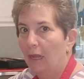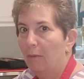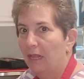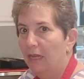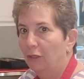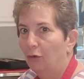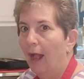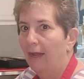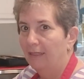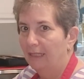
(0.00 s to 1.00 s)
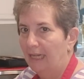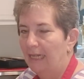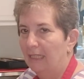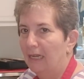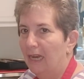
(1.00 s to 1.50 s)
some of these dried
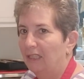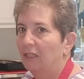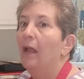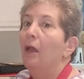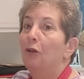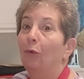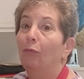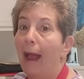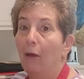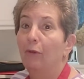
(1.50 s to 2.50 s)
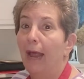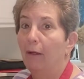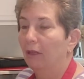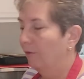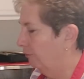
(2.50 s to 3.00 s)
seasonings to round
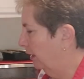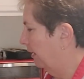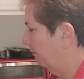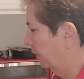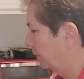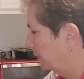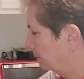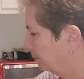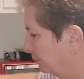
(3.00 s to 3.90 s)
out the flavors.